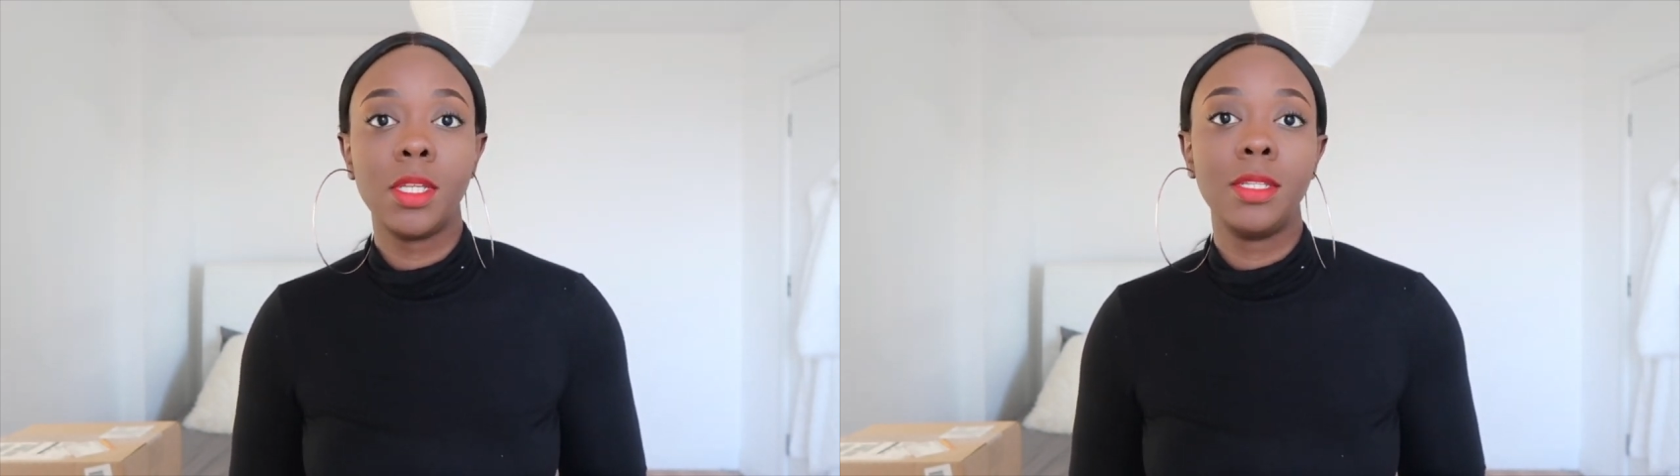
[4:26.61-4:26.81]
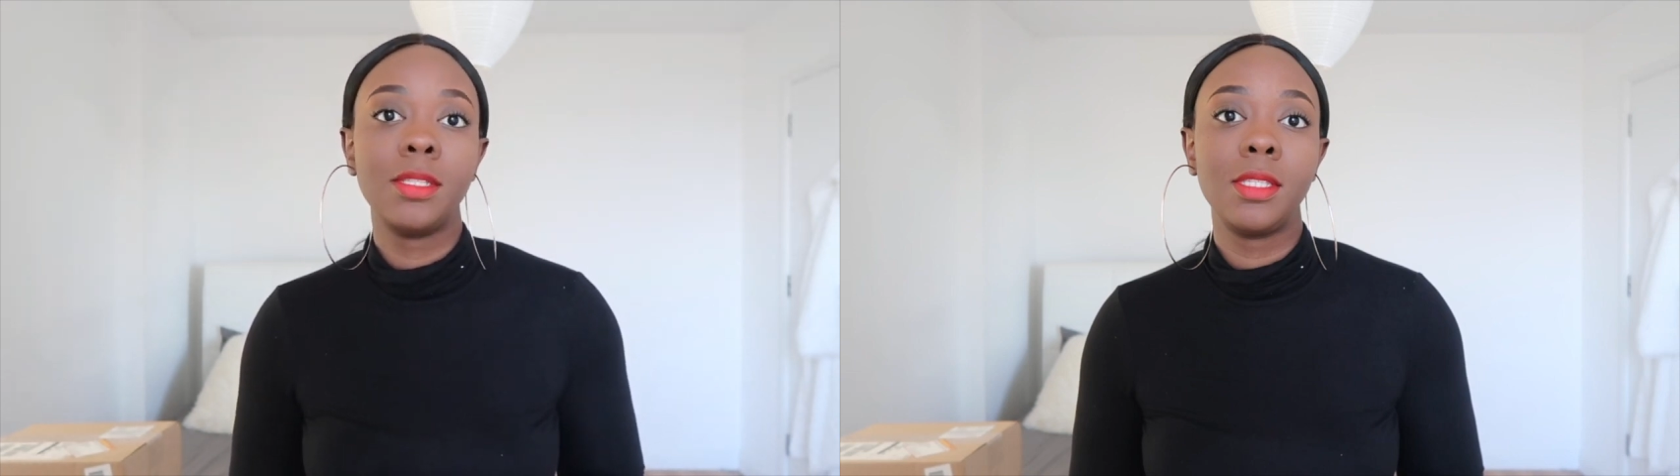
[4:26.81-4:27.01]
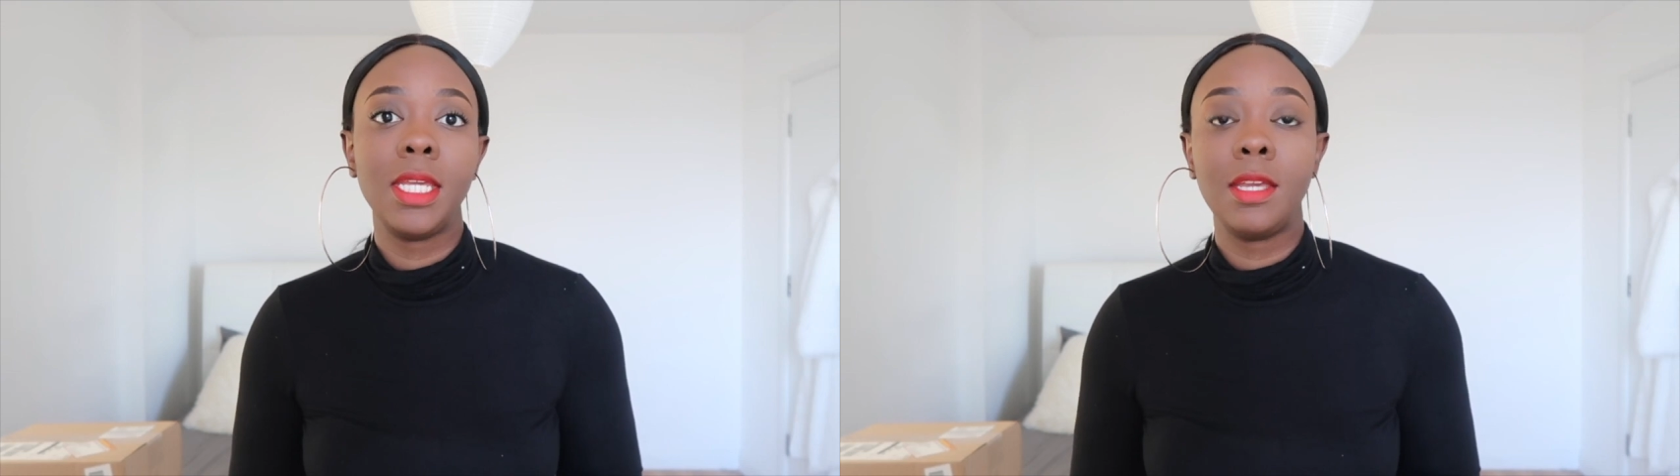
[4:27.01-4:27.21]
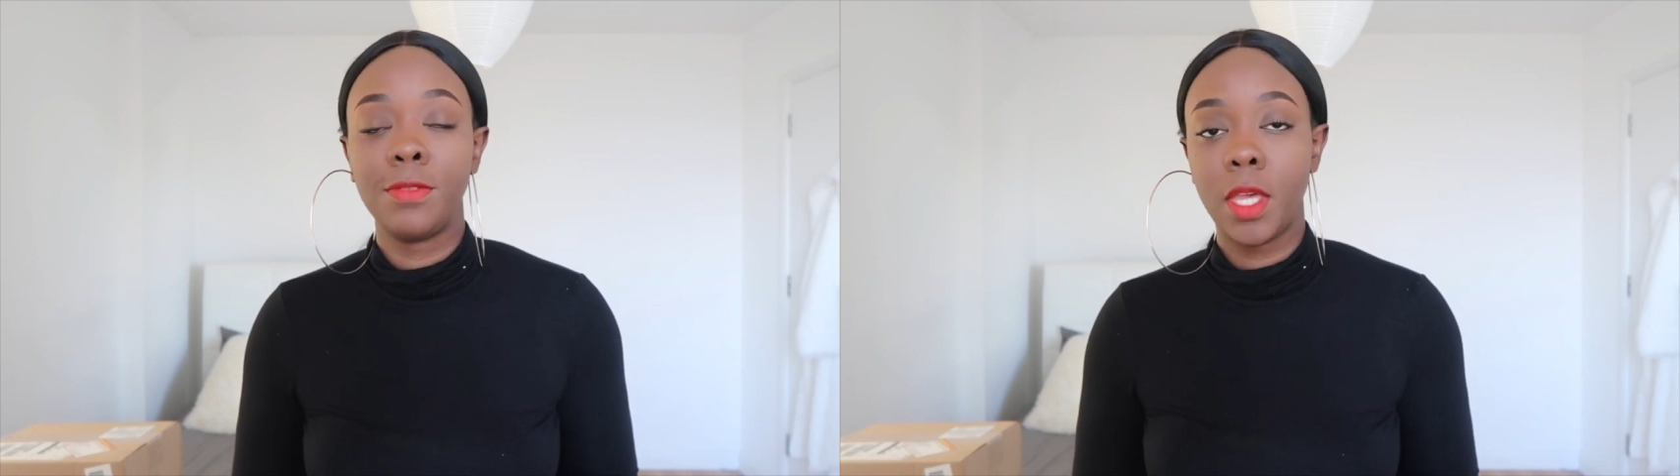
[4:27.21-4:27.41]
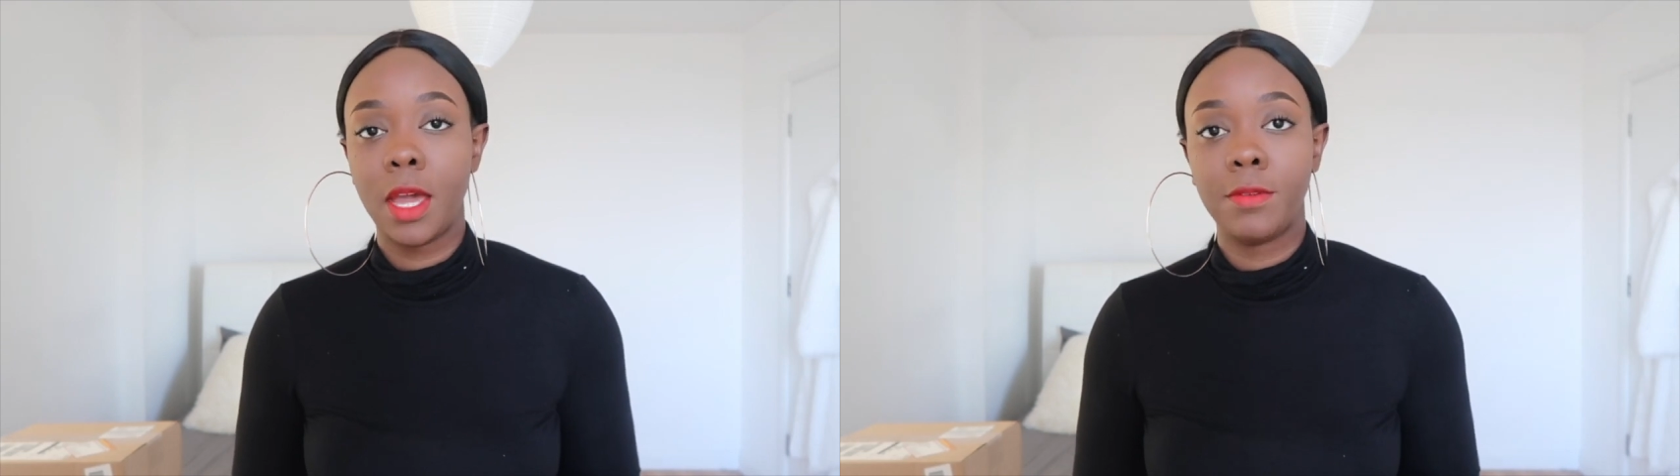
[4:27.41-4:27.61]
and see if
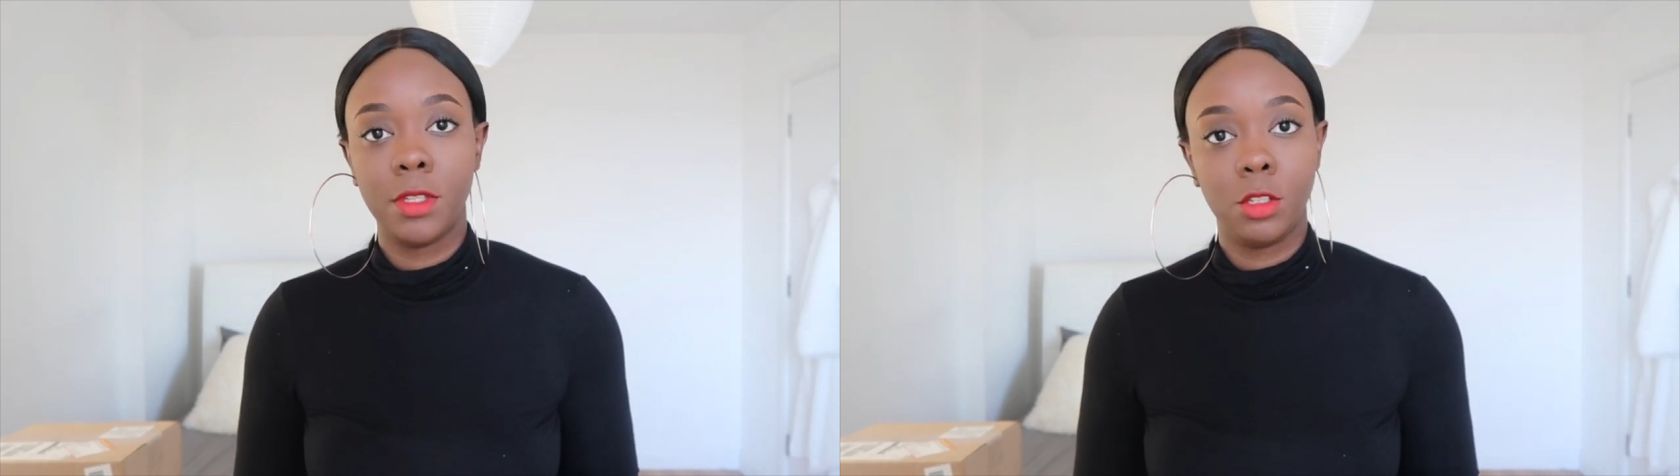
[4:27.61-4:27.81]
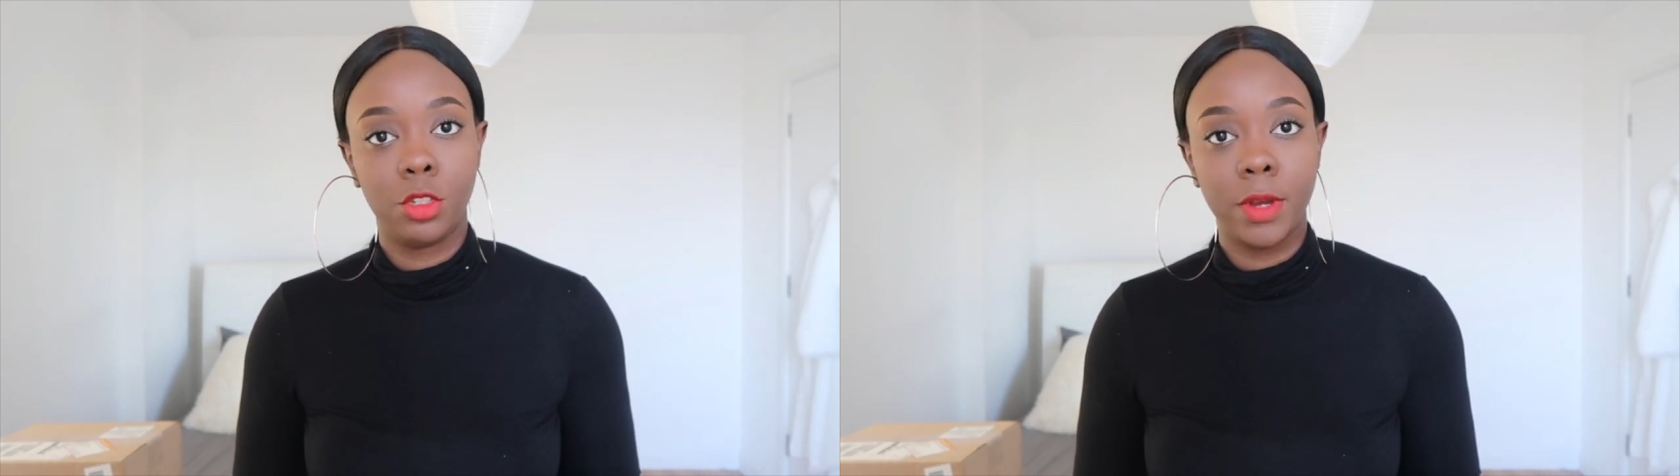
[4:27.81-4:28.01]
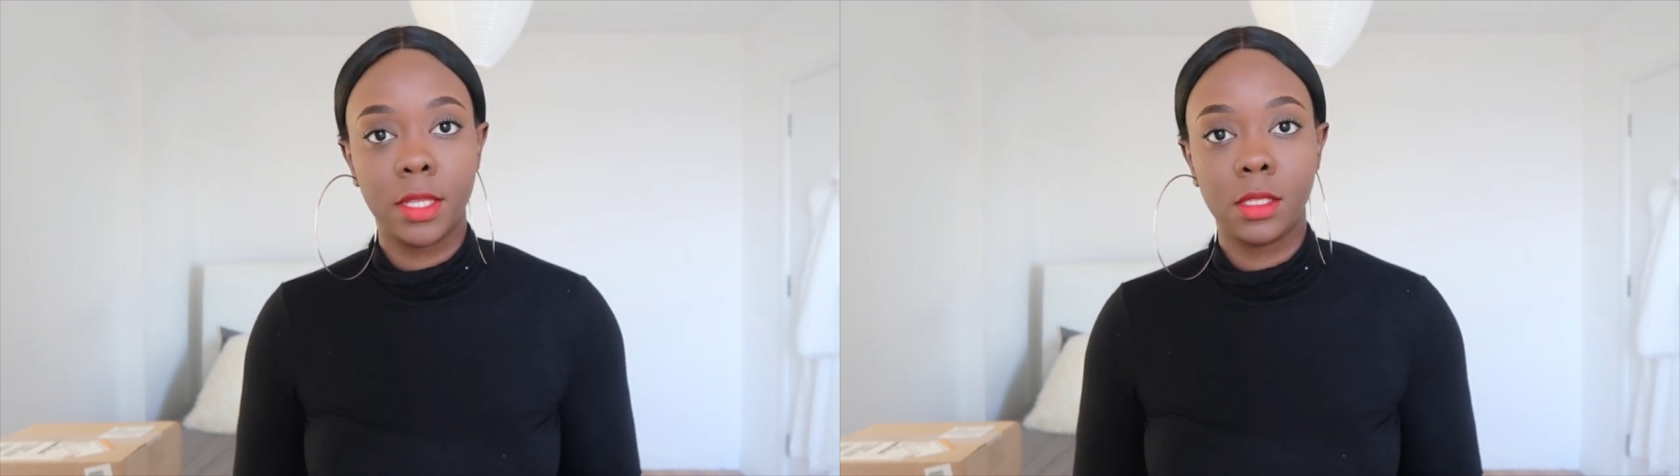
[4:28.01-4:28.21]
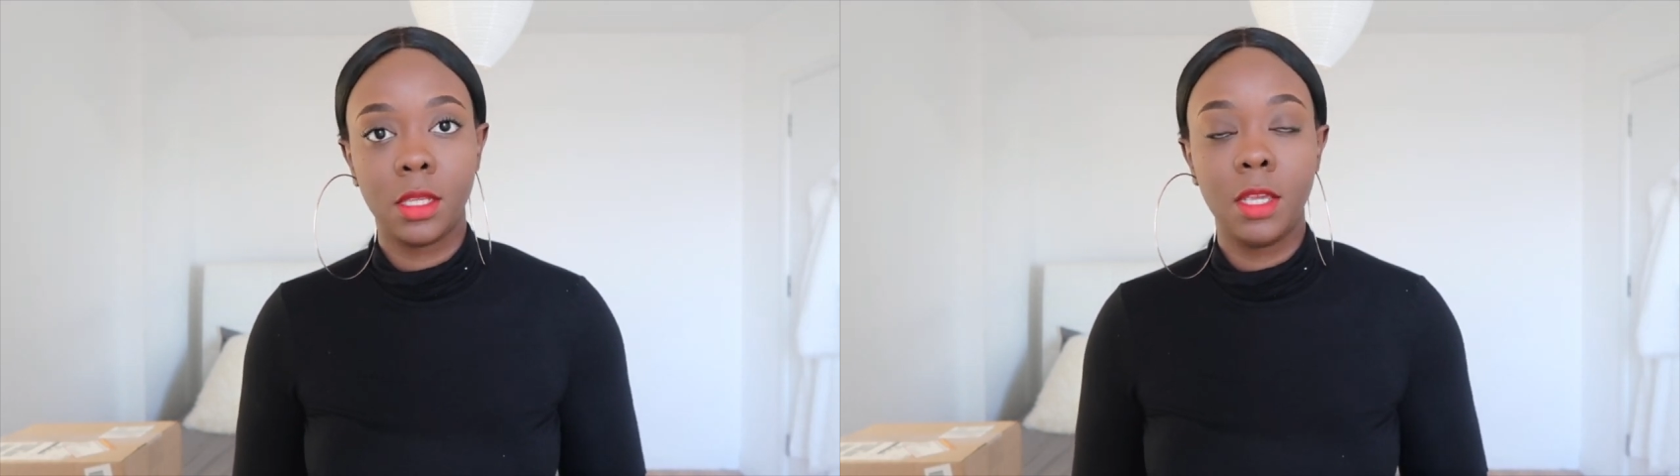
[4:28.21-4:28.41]
they have this dress,